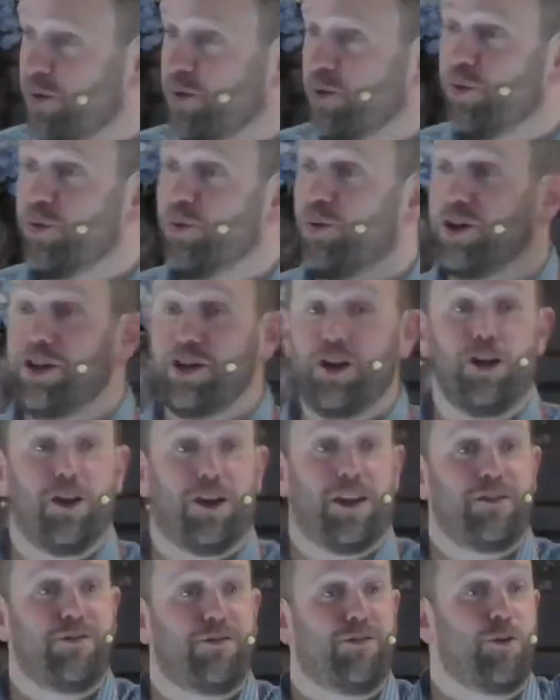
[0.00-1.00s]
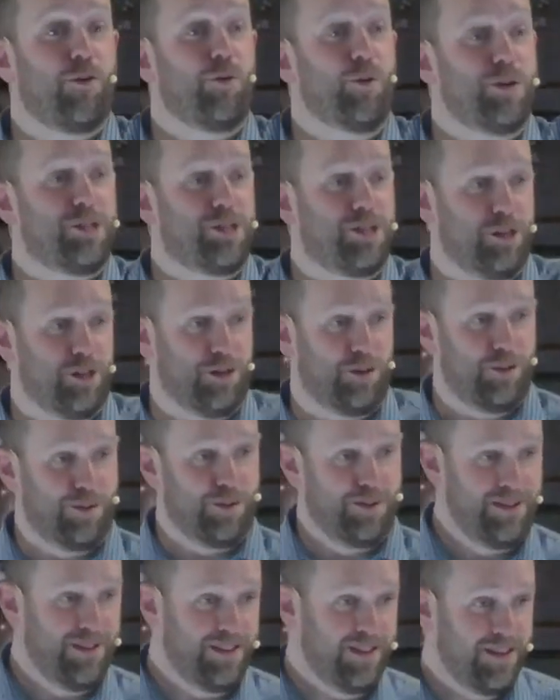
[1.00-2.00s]
what are you looking forward to
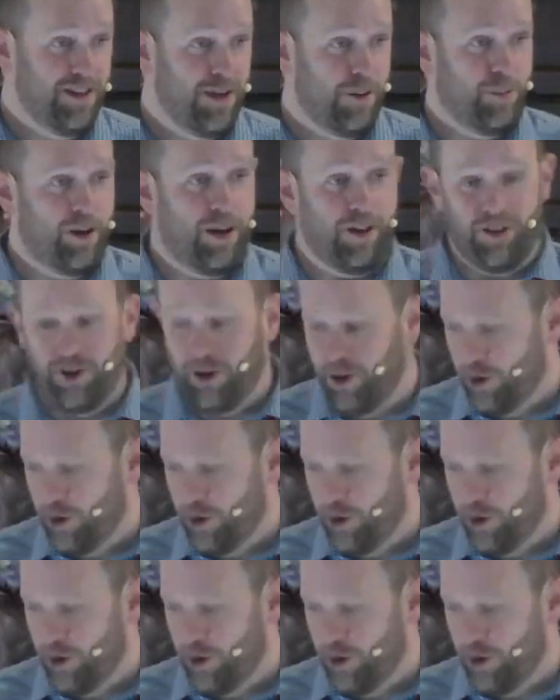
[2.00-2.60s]
about the new